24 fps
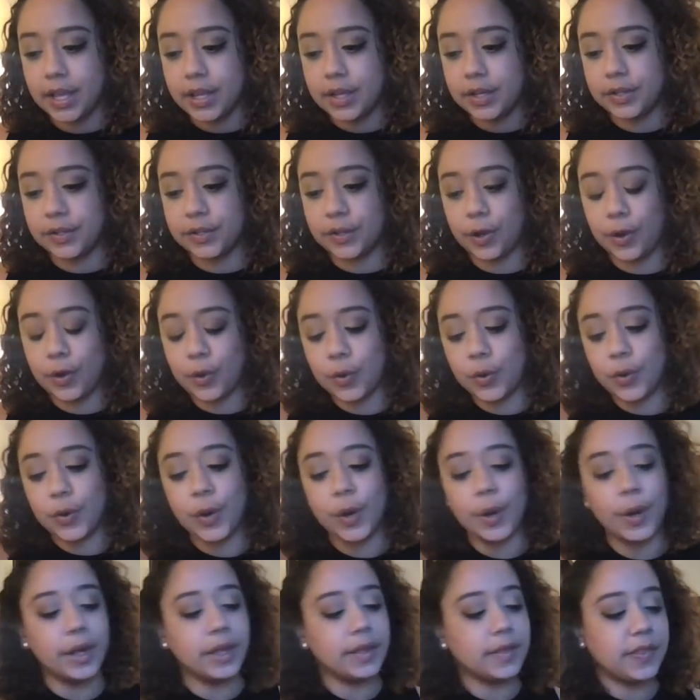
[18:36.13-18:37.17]

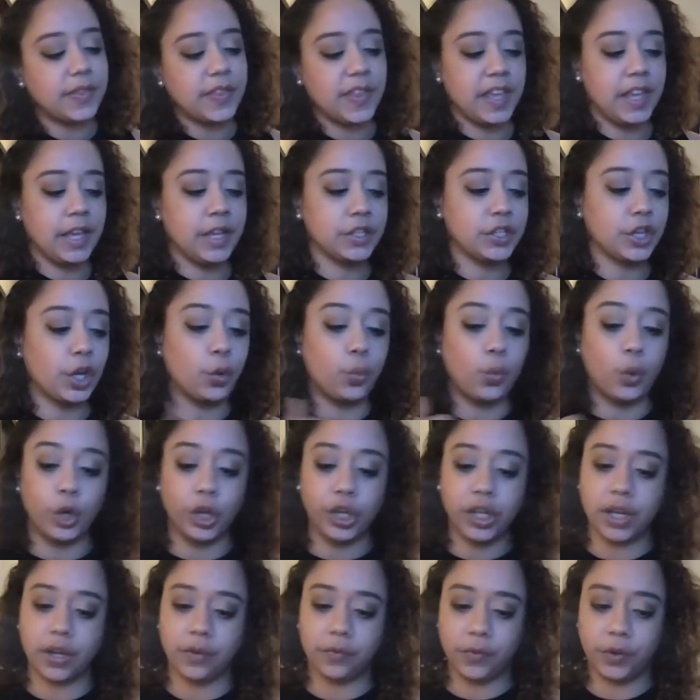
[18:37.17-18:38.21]
So things are
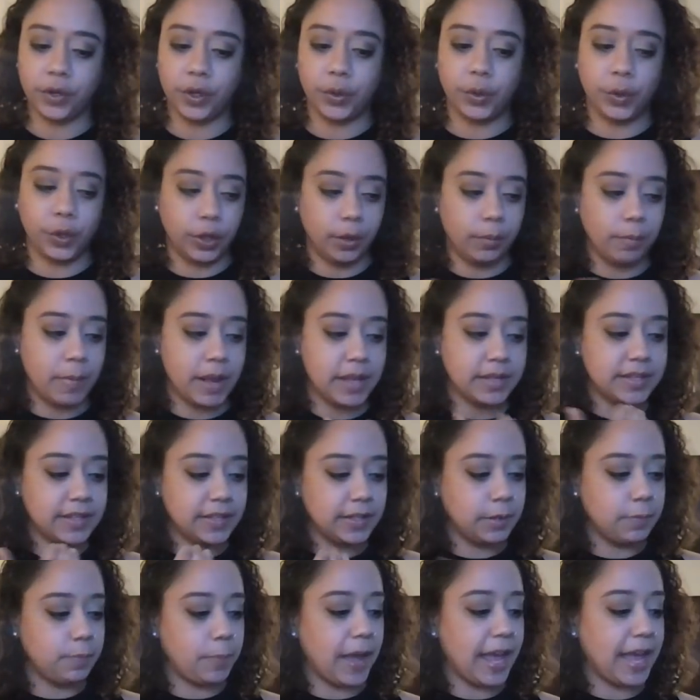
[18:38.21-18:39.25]
working for you. You're
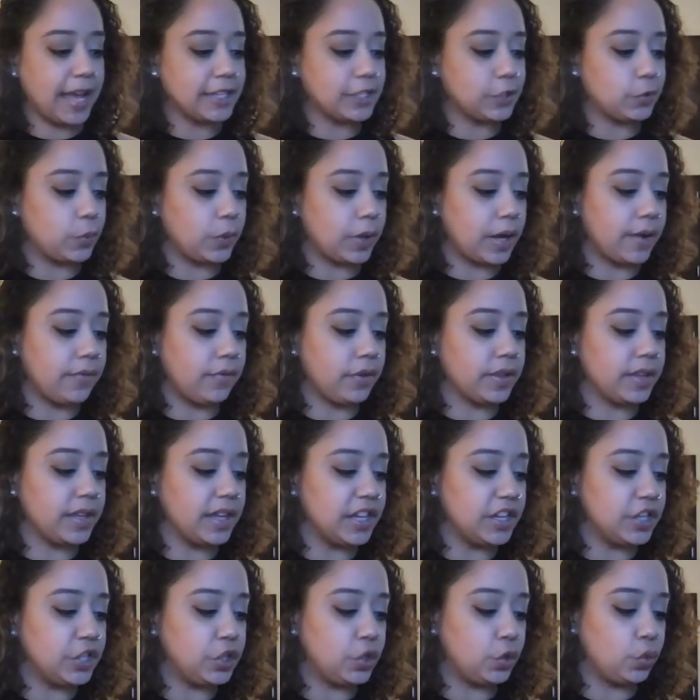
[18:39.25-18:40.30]
mentally past whatever
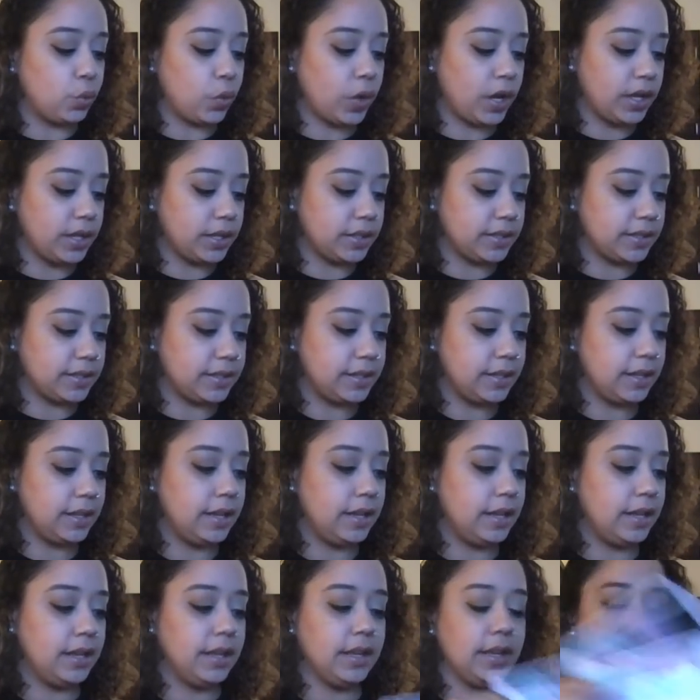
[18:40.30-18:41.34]
the issue was.
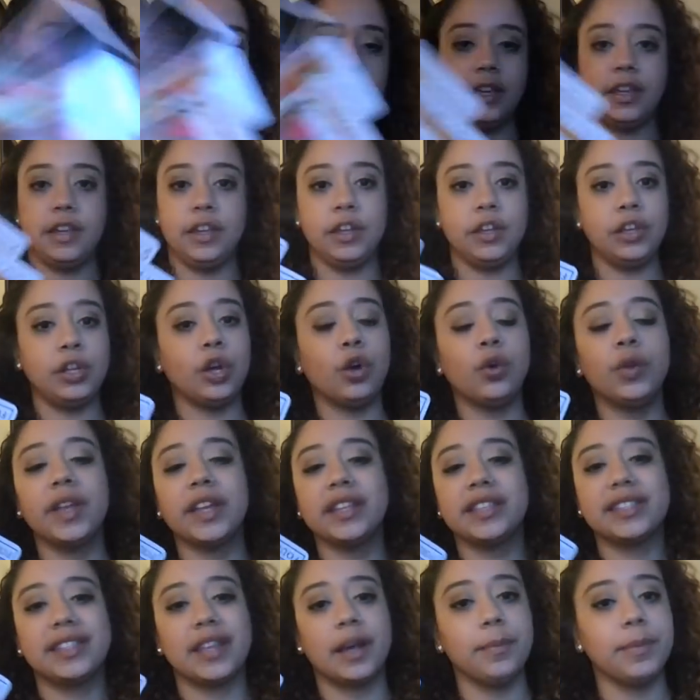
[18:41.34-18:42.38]
You know
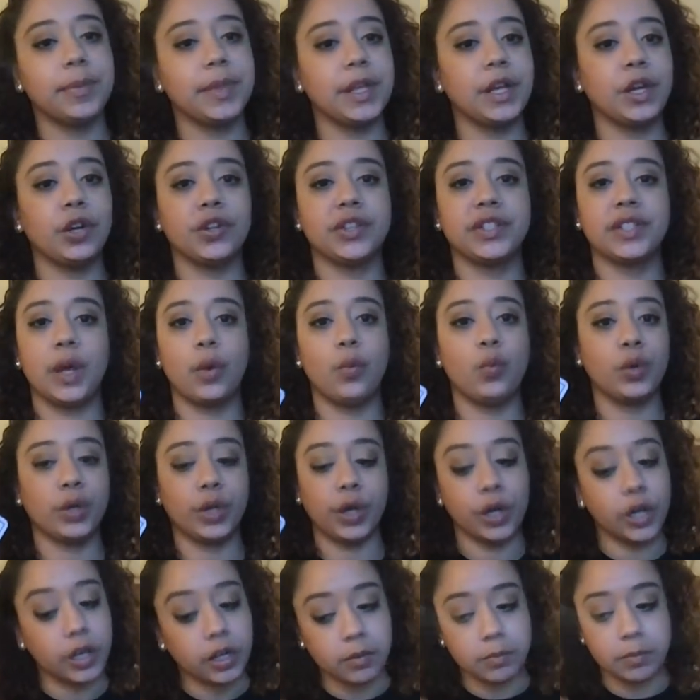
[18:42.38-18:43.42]
that something or someone
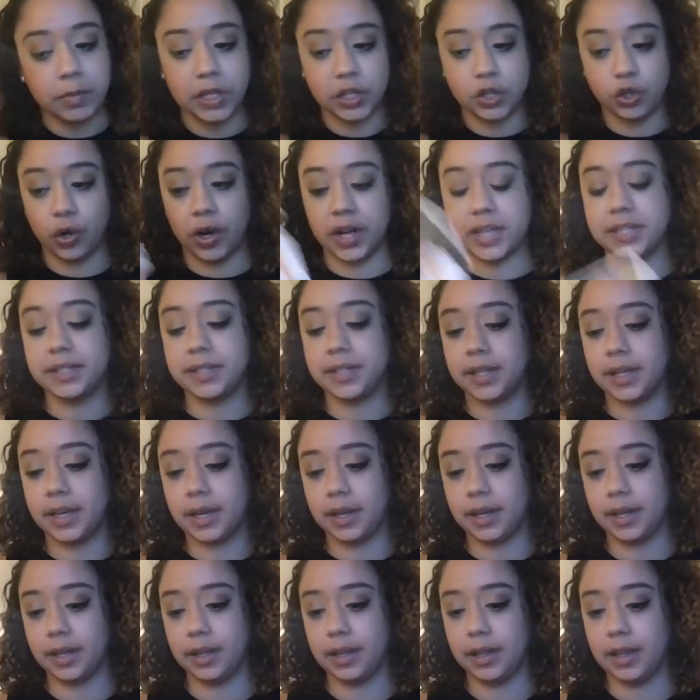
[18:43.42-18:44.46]
couldn't be trusted,
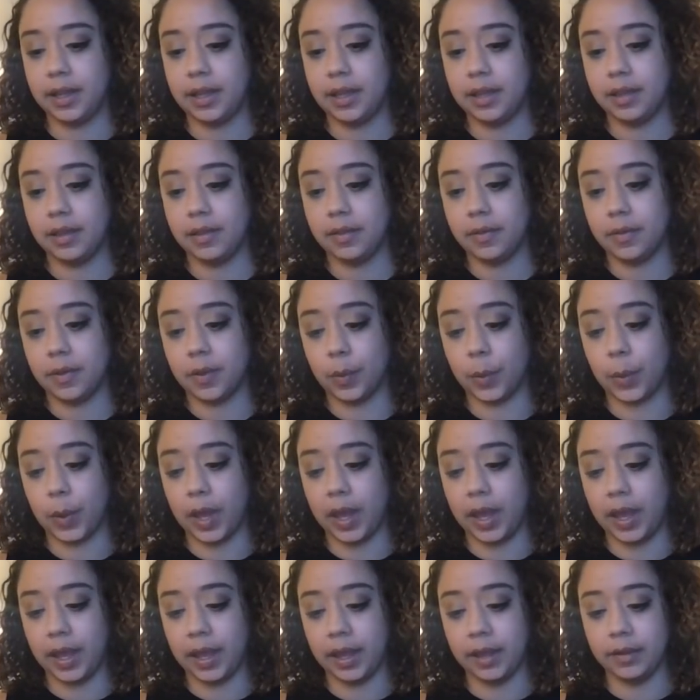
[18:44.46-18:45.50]

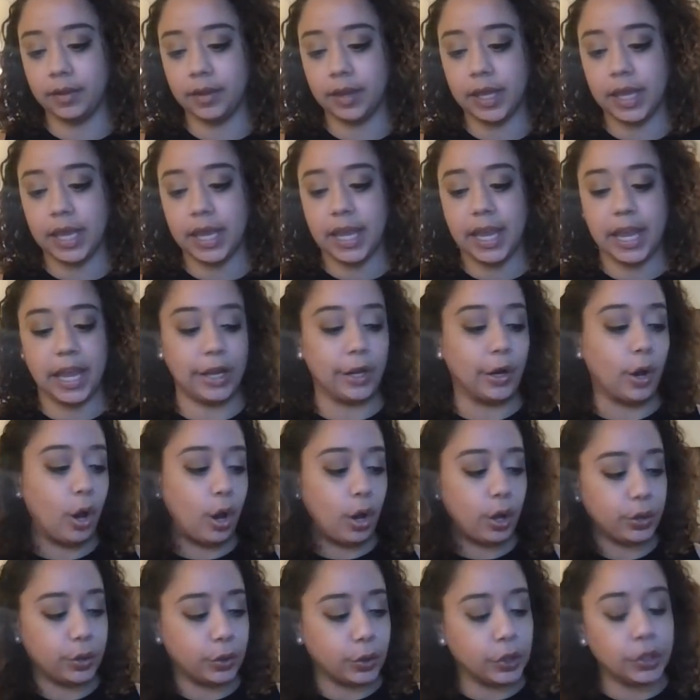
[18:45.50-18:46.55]
okay? And
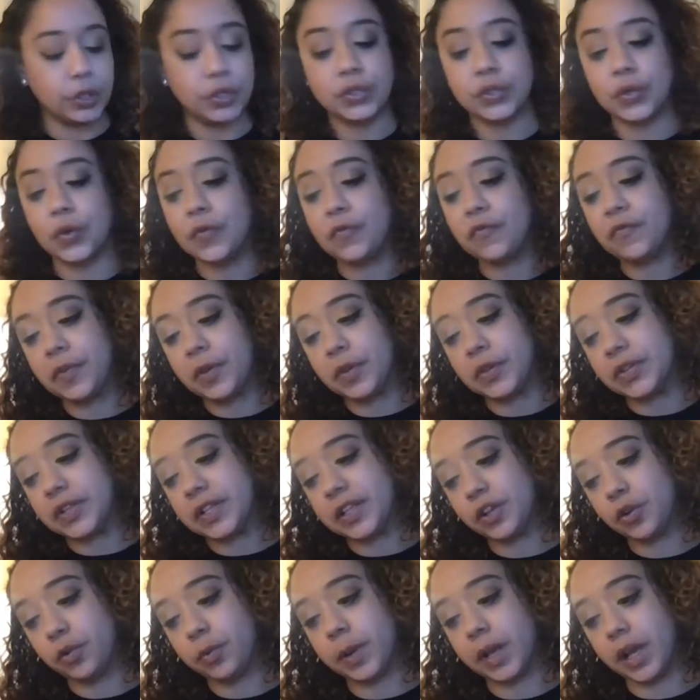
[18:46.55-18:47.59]
although your soul feels a
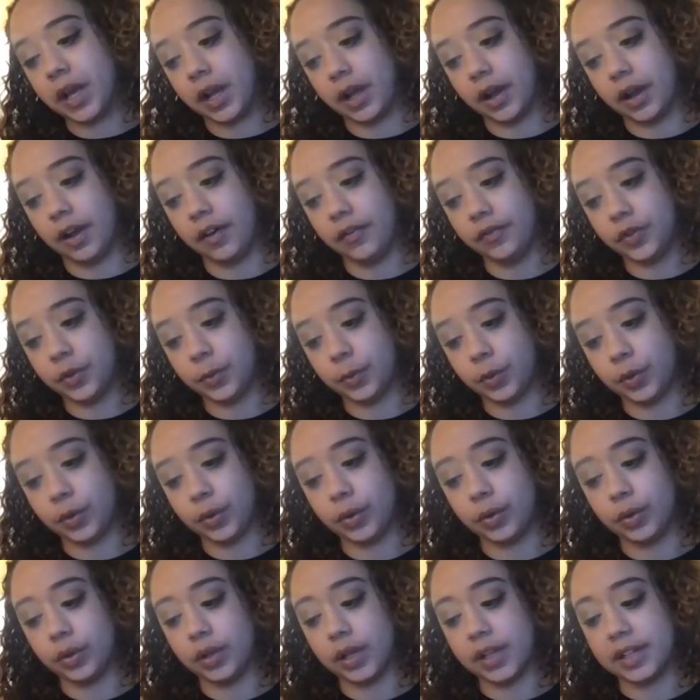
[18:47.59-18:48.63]
little bit
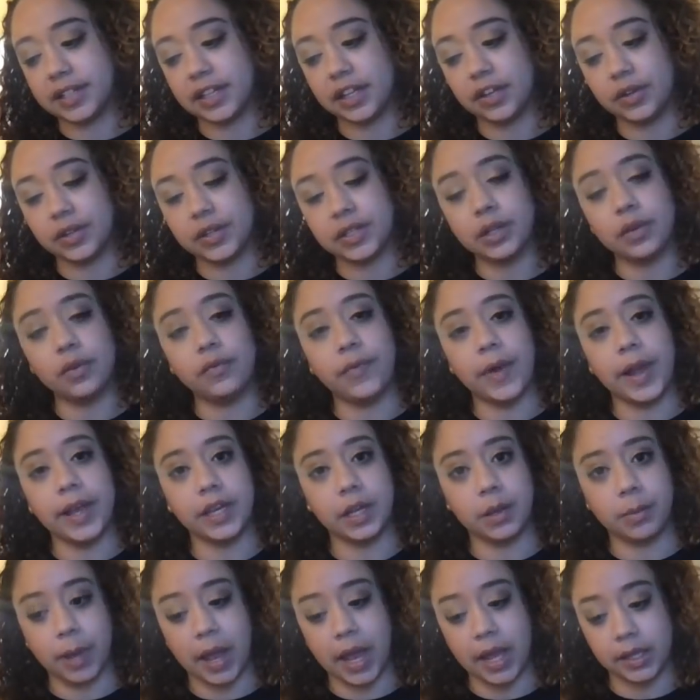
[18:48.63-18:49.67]
uncomfortable, it's like you're still
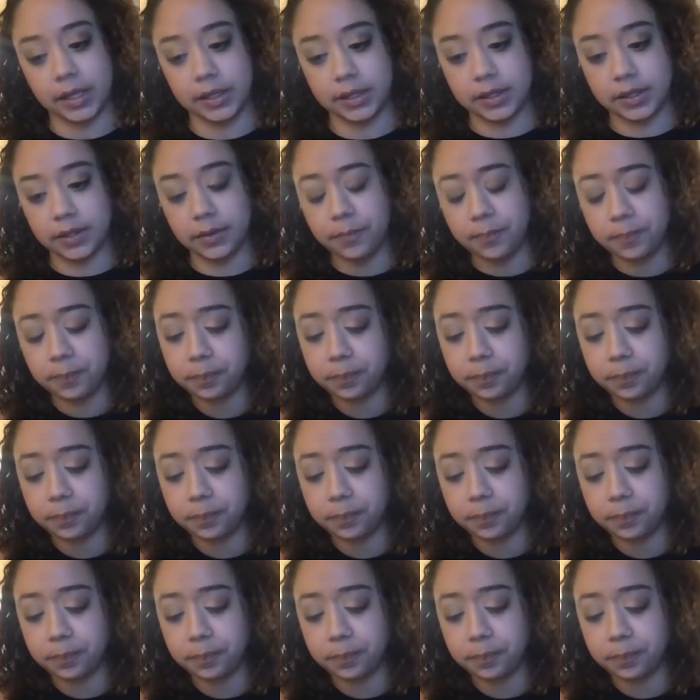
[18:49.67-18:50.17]
finding balance.